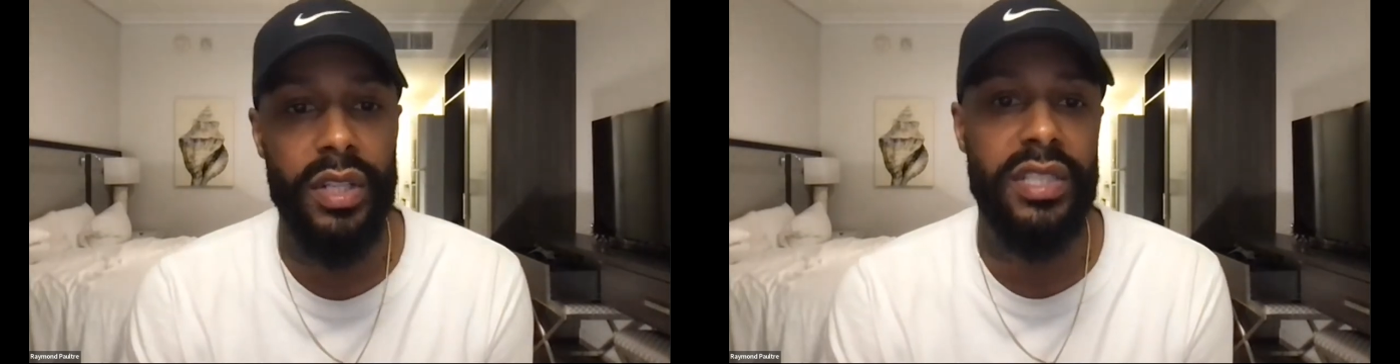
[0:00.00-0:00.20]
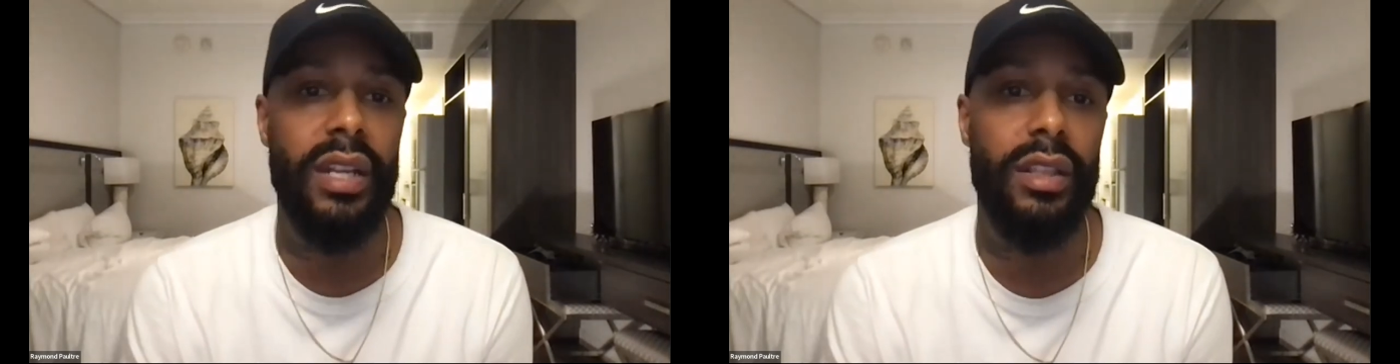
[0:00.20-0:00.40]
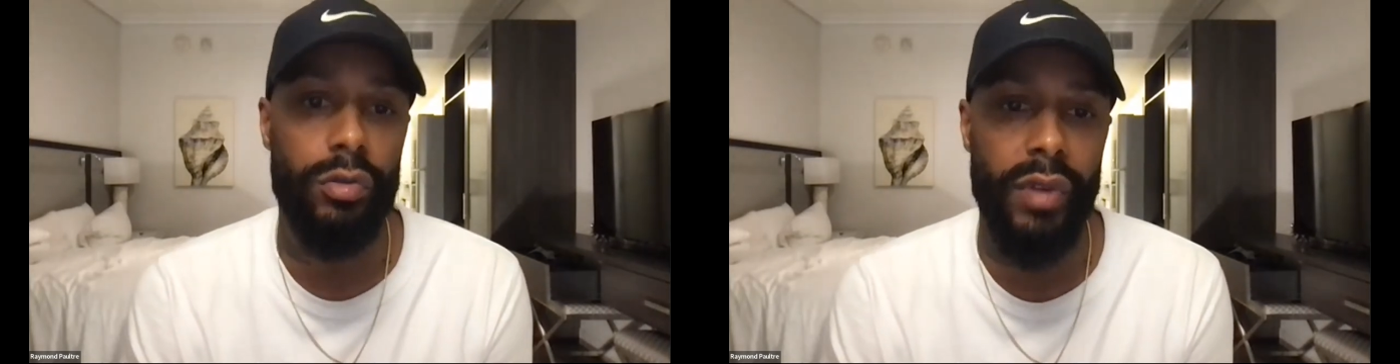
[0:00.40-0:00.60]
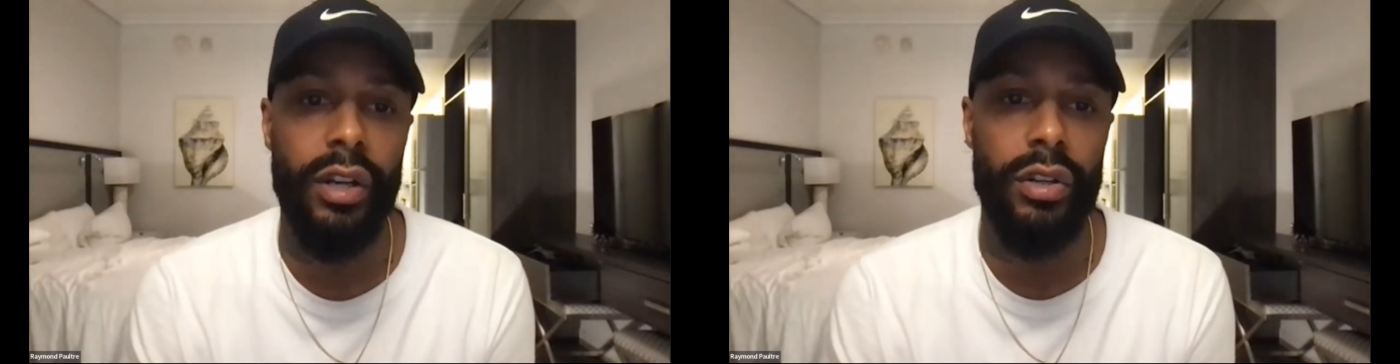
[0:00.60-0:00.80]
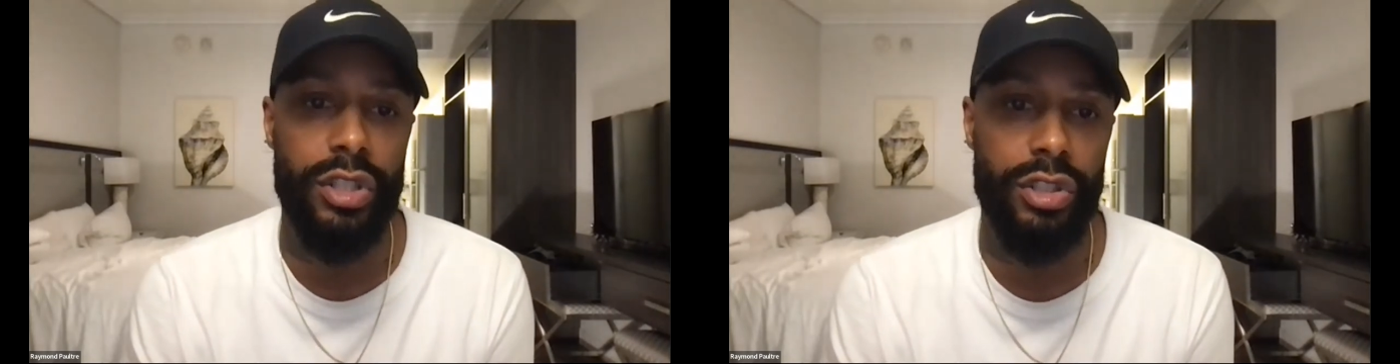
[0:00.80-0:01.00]
is setting the
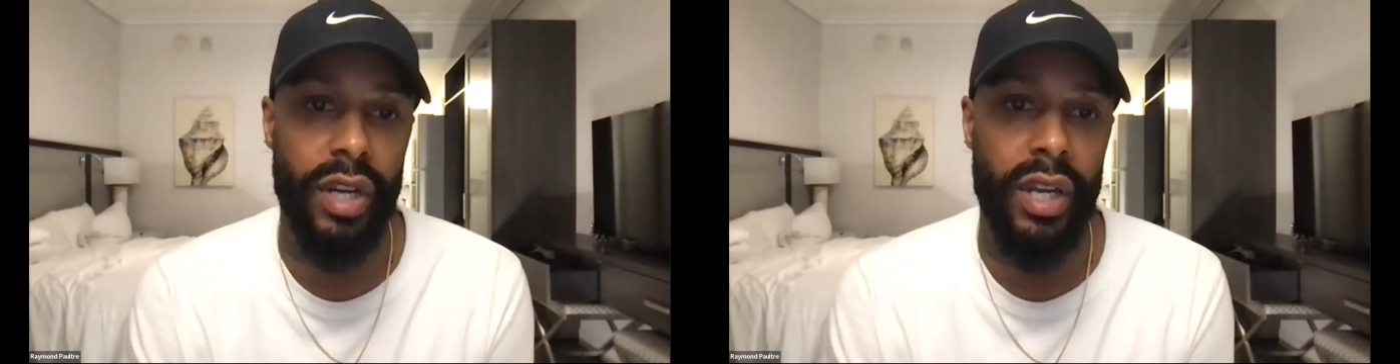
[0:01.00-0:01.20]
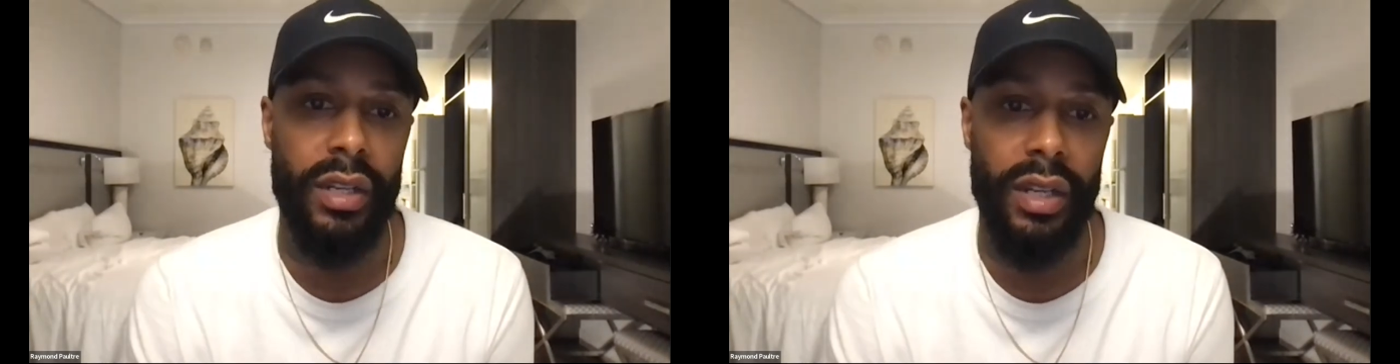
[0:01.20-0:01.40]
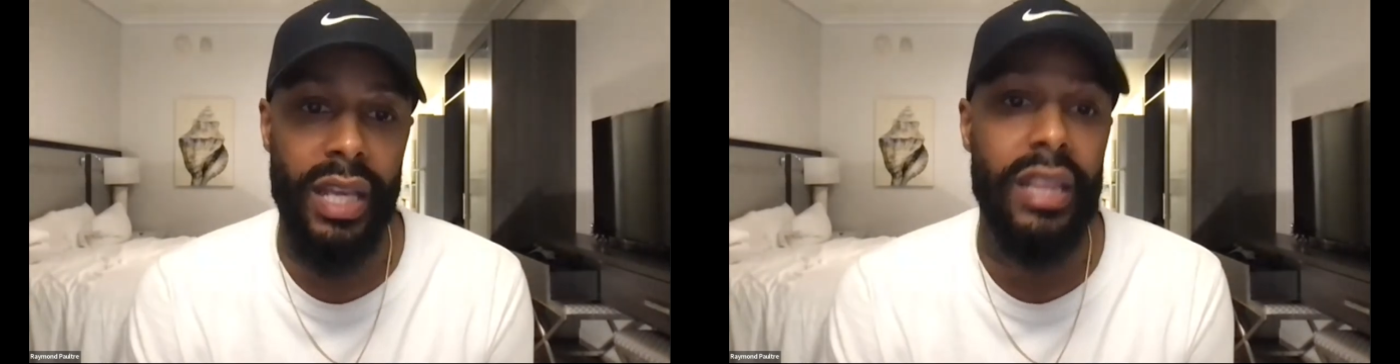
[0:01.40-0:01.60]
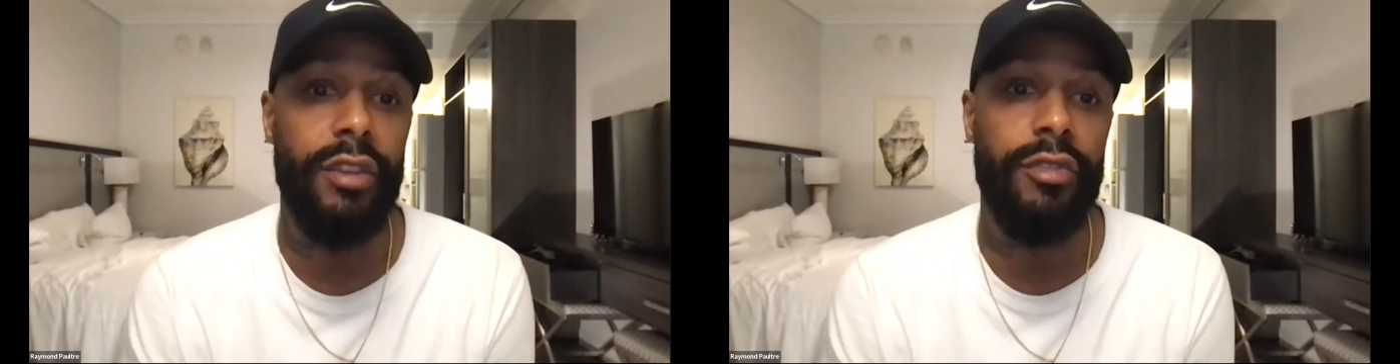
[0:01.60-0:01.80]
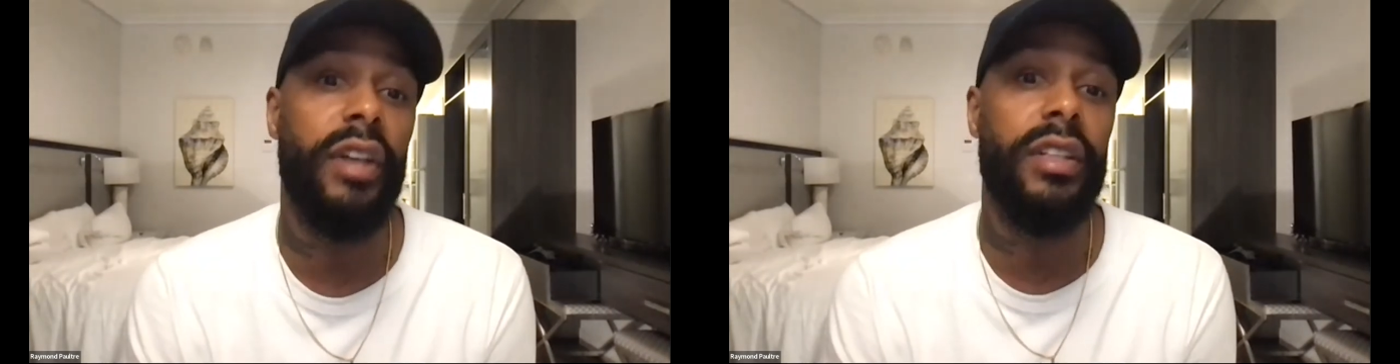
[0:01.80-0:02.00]
record straight in
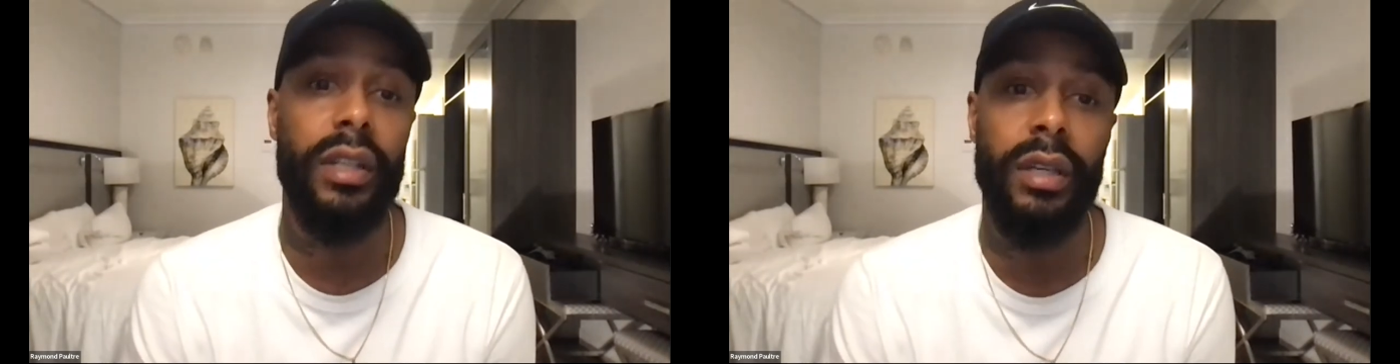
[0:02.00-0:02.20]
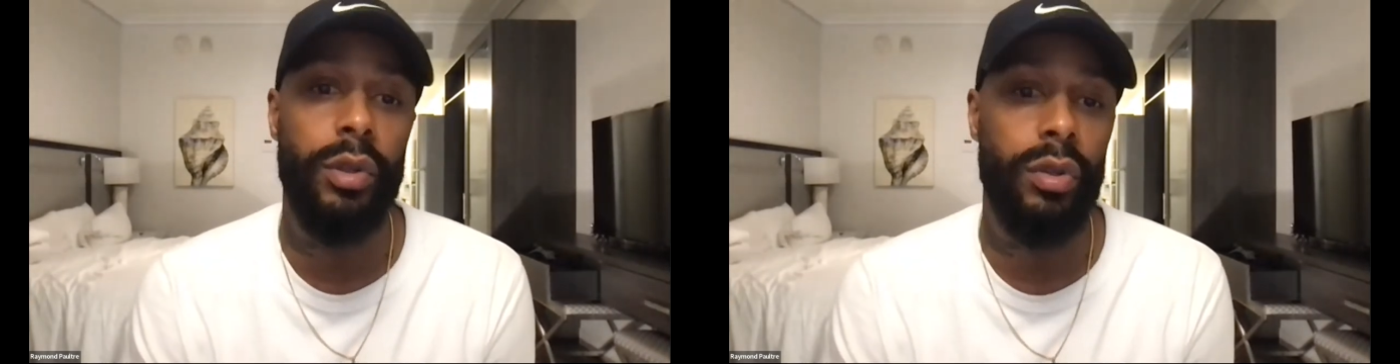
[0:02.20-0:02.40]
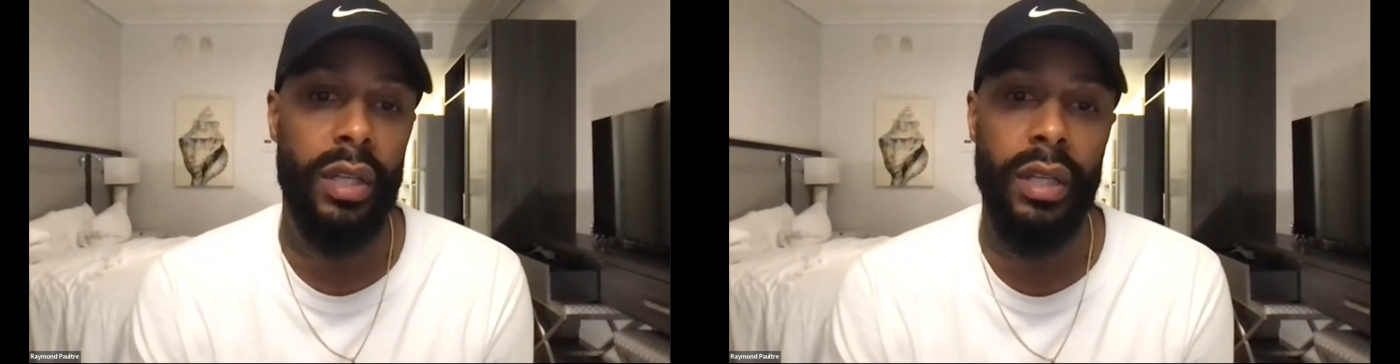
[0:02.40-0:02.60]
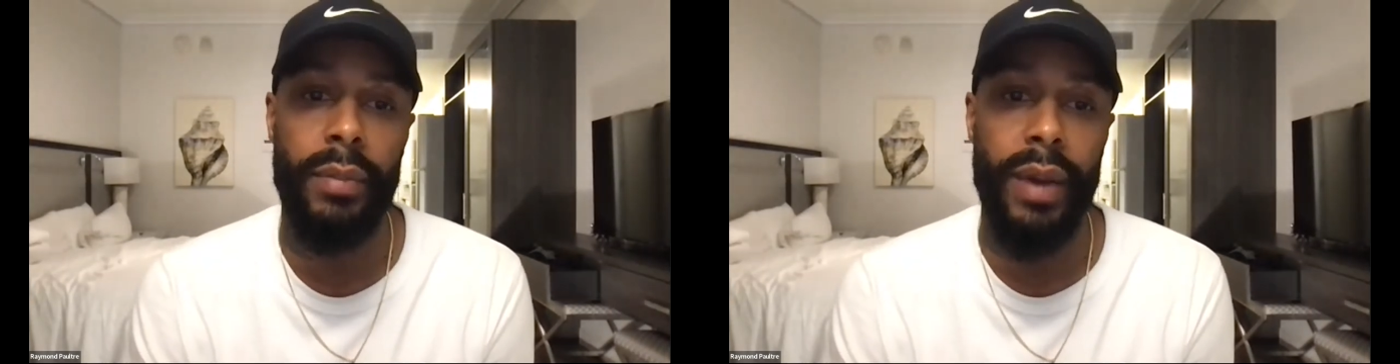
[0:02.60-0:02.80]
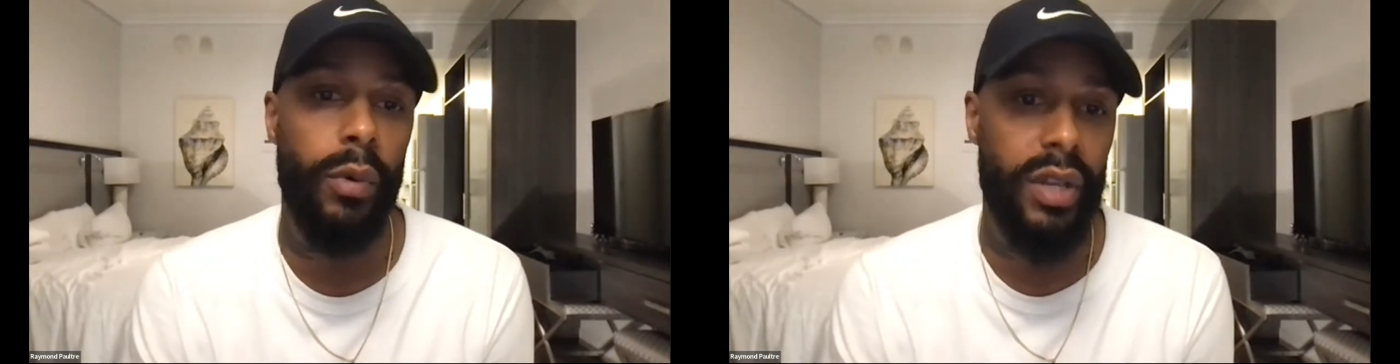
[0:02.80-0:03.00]
the funding community
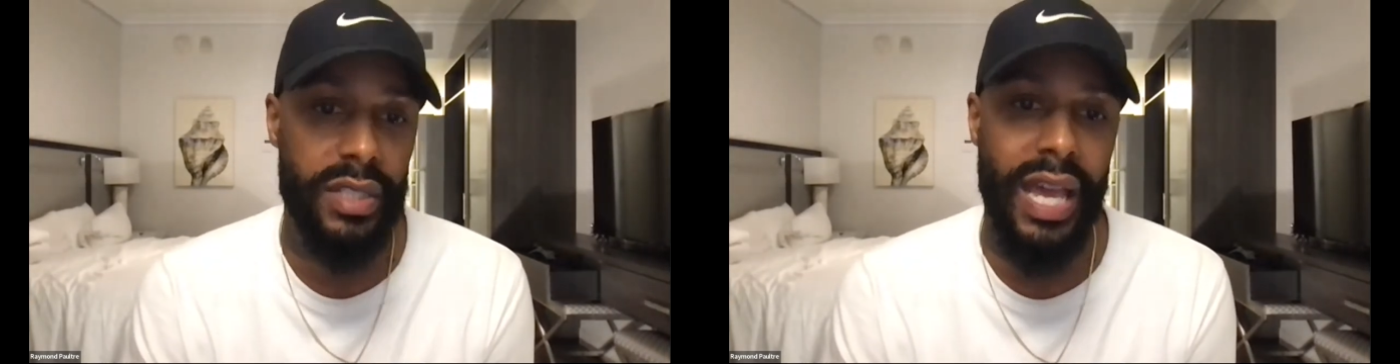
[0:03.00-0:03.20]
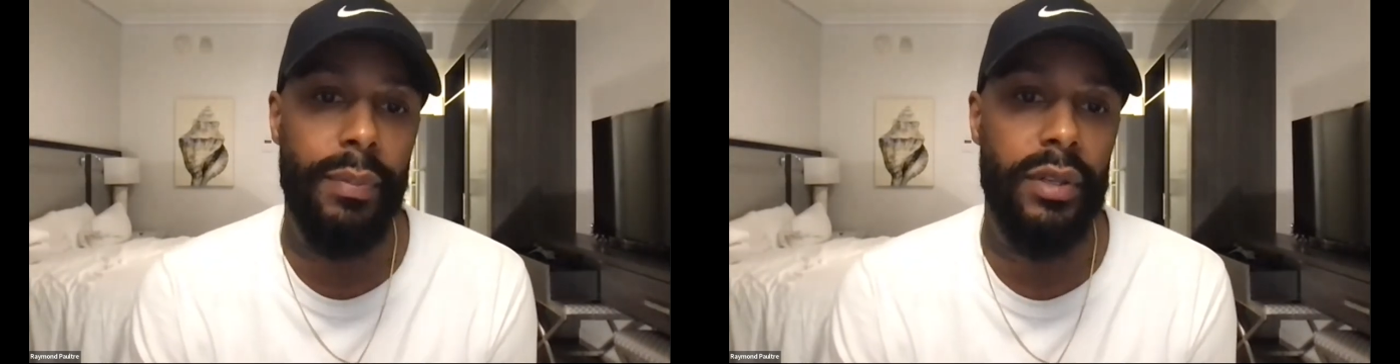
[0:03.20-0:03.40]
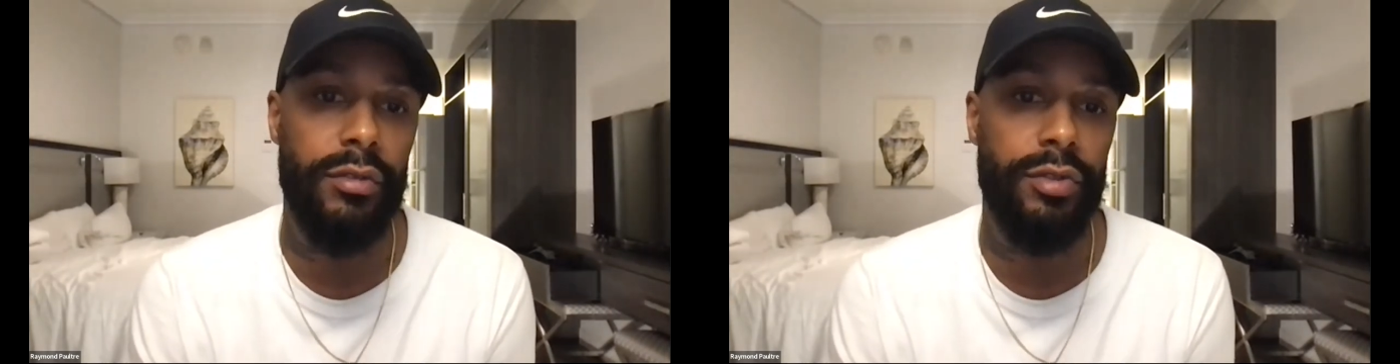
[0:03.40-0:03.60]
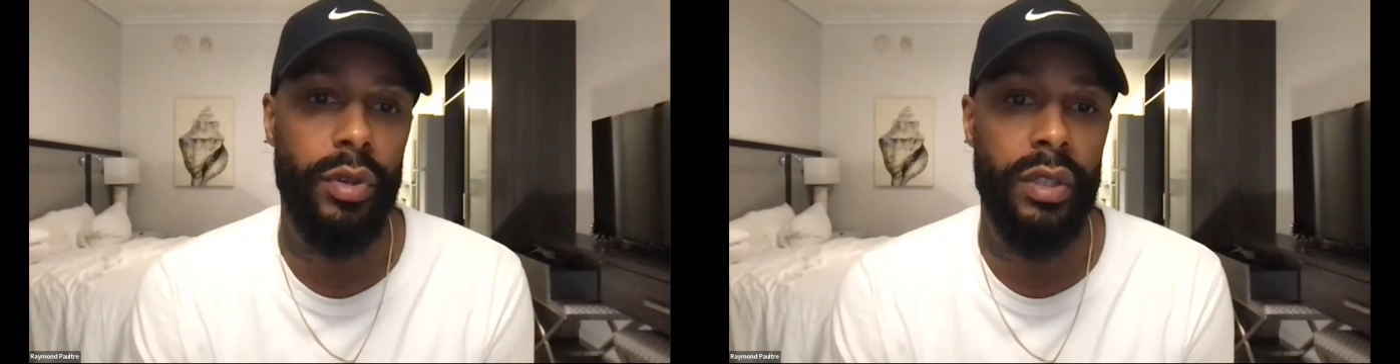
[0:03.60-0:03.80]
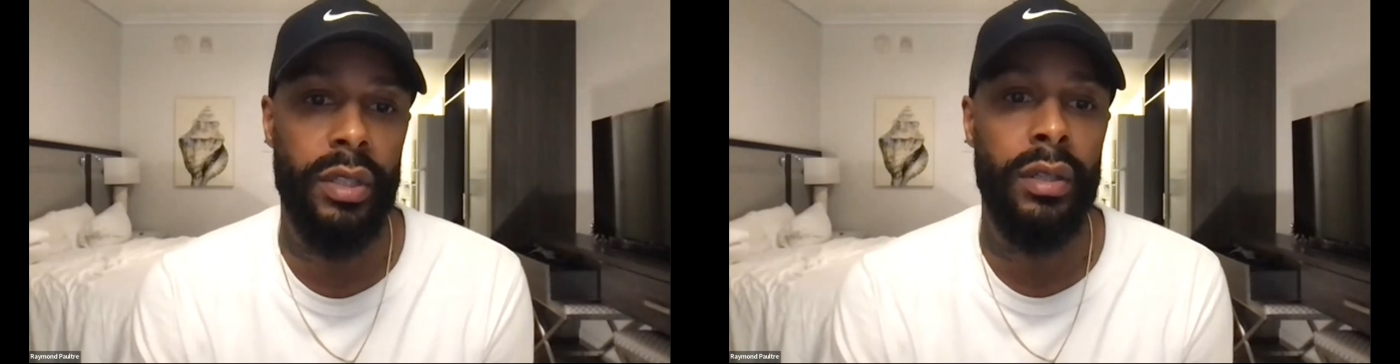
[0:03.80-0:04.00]
about what has happened in
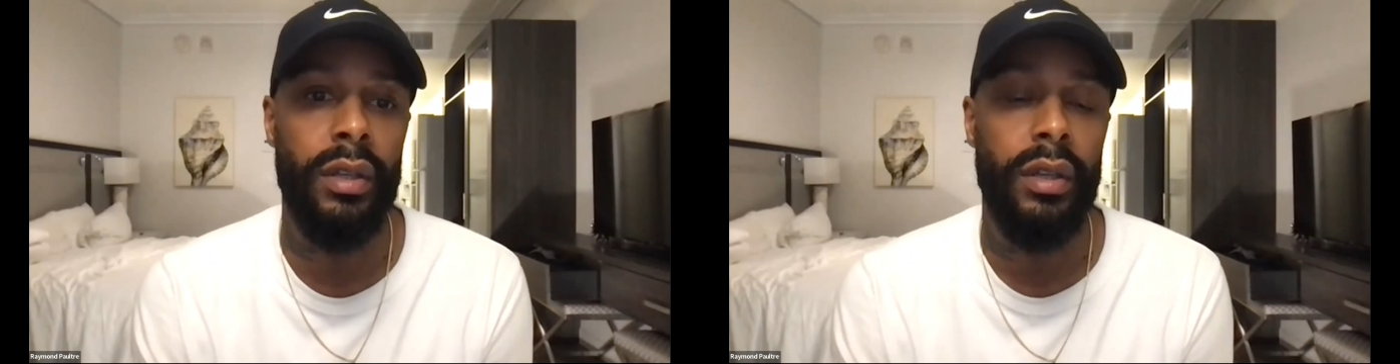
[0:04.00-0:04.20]
Florida,